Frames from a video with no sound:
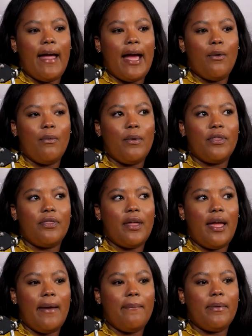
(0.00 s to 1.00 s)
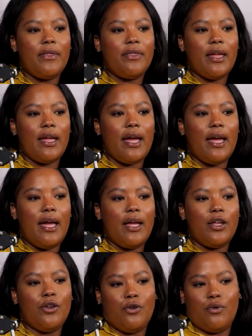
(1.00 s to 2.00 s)
With empathy,
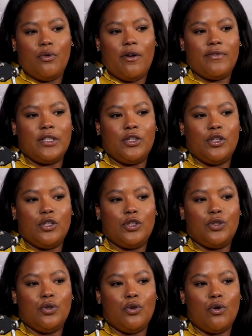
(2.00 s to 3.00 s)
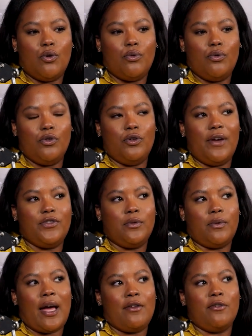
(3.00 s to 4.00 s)
obviously you need to know, you have to
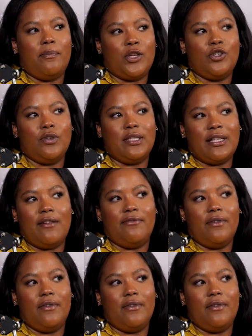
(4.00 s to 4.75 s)
kind of picture yourself